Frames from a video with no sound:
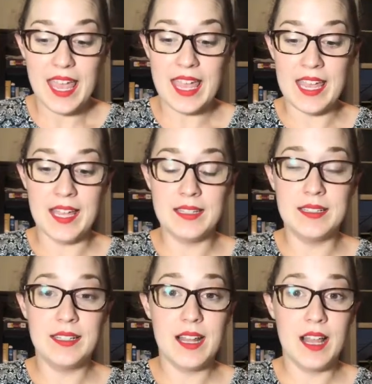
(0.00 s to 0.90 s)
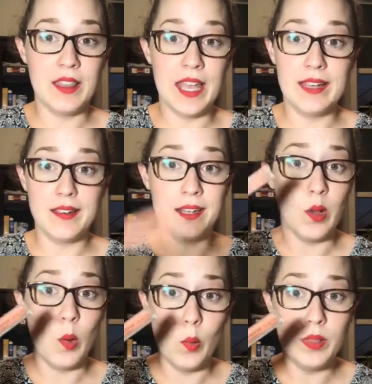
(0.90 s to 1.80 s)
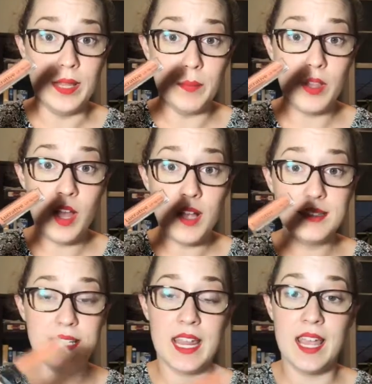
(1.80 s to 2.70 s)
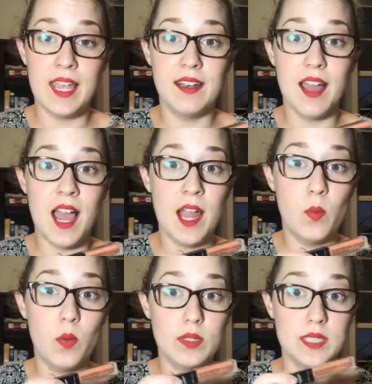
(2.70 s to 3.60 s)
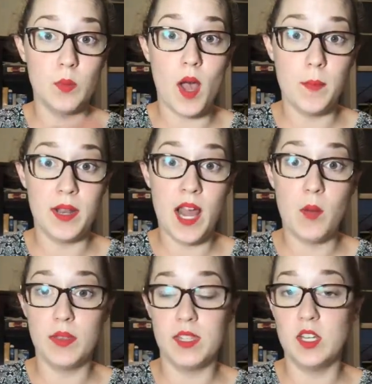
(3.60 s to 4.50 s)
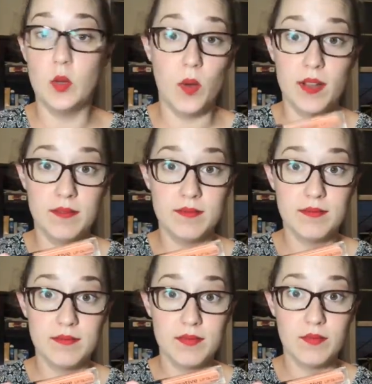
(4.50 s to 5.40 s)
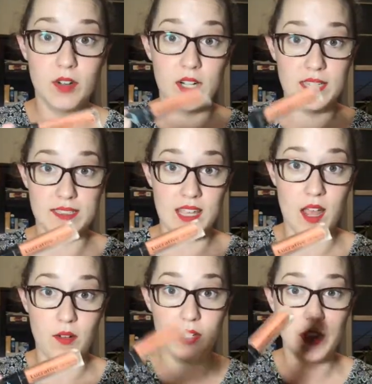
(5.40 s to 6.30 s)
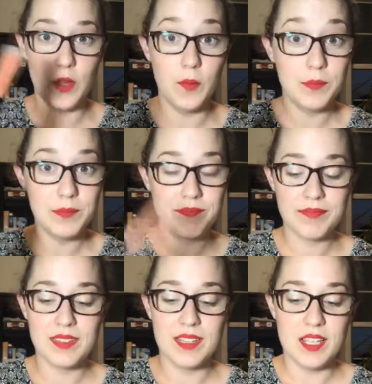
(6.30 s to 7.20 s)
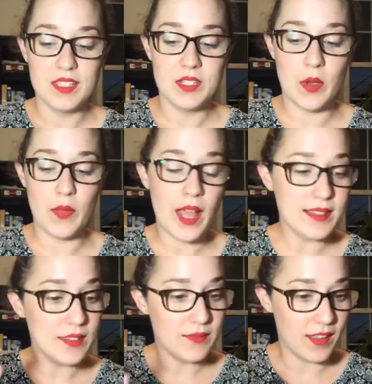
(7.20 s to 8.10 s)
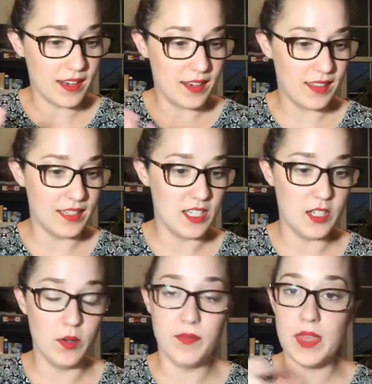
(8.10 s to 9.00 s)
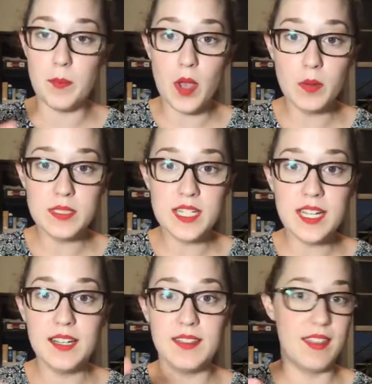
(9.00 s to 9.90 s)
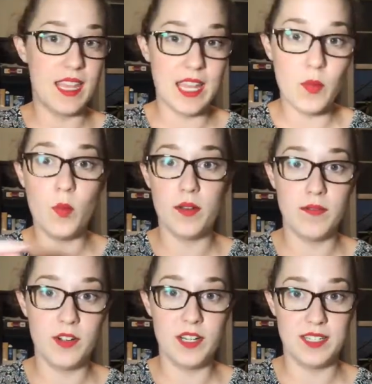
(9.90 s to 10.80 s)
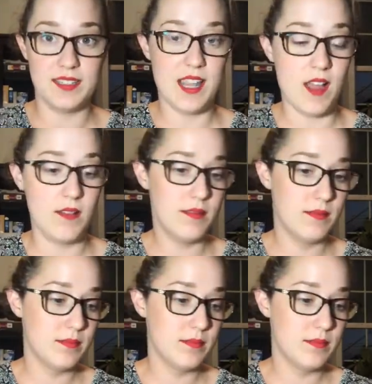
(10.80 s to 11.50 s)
and like an old lip gloss, and I will swap it out with a new one for a discount, So that's a fun thing to do. If they post it, they get one for a discount.